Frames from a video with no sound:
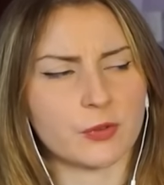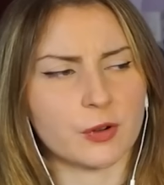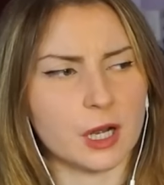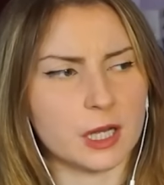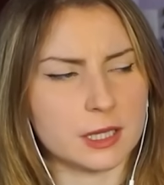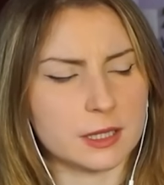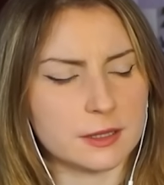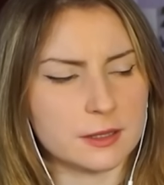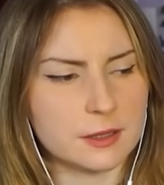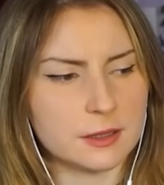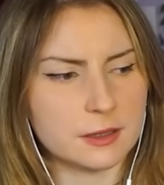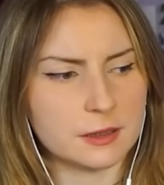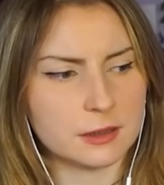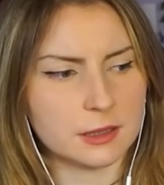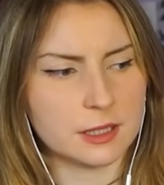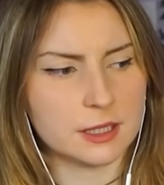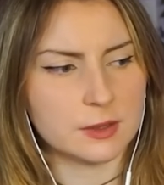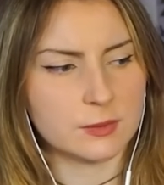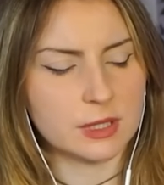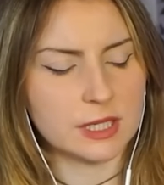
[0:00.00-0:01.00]
I always told you I'd get
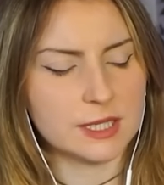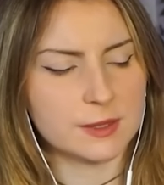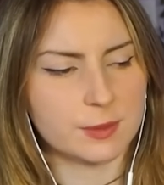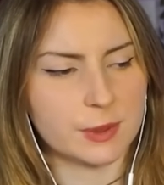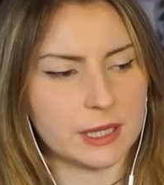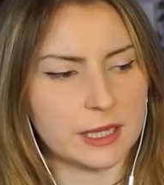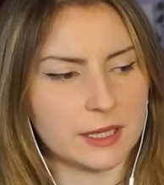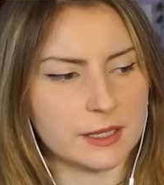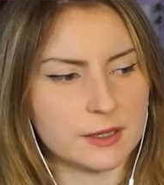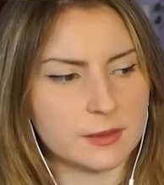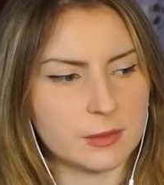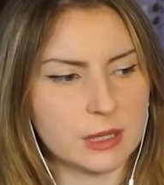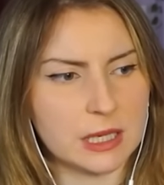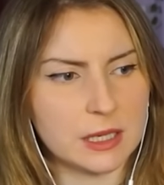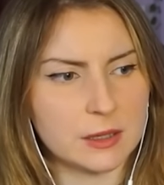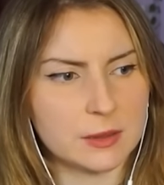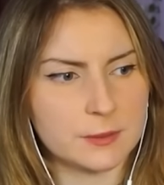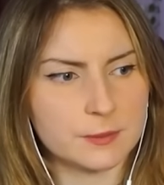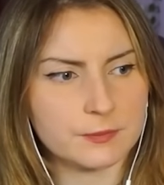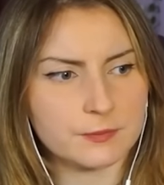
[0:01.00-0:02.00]
better. You just never
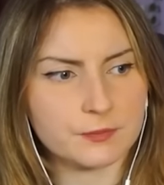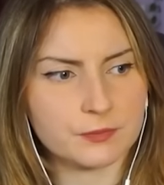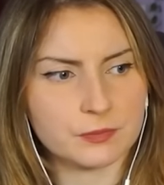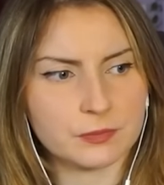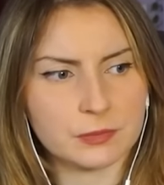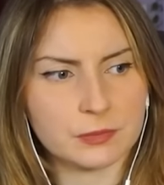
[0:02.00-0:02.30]
believed me.